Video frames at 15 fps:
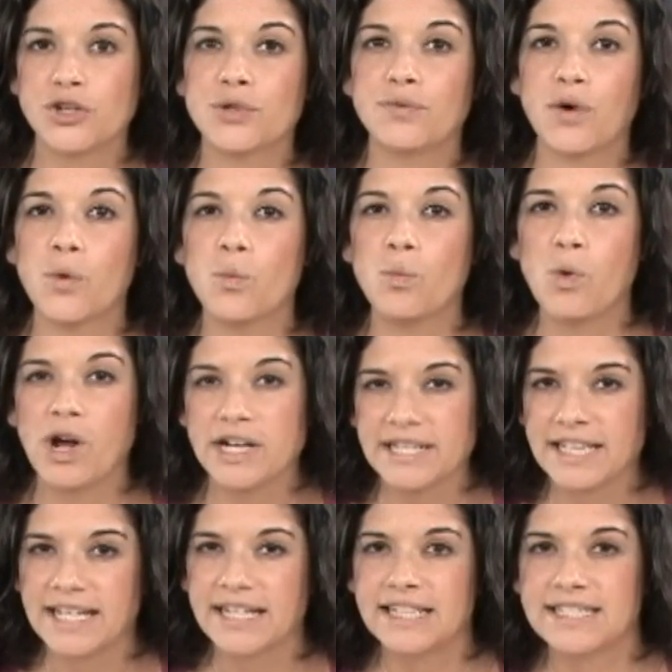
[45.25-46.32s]
You have one
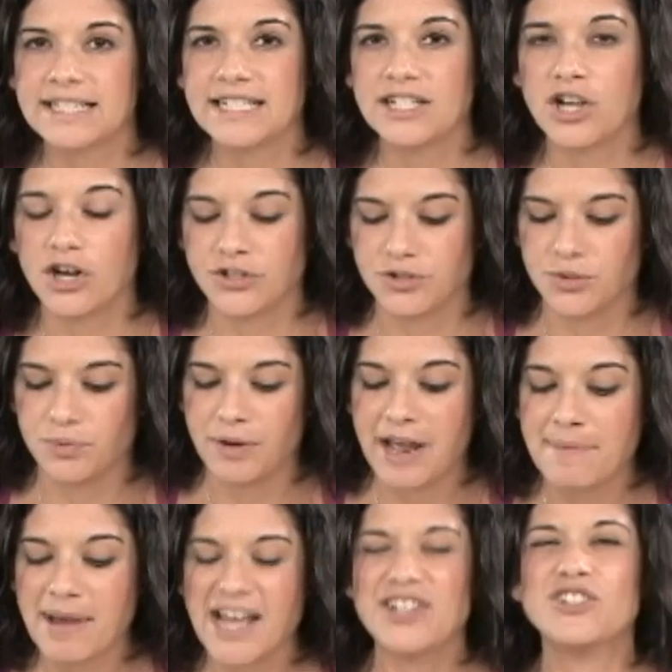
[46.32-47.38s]
gig of D D R two
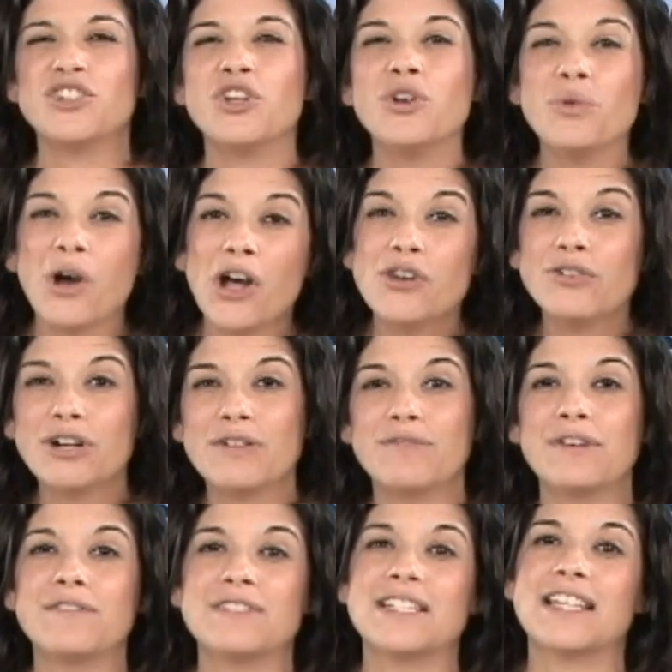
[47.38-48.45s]
RAM, a two hundred
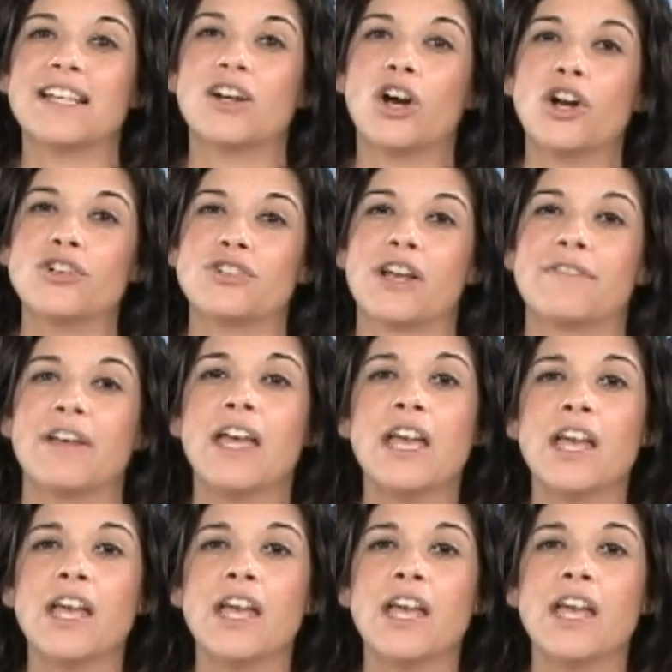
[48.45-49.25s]
fifty gig hard drive.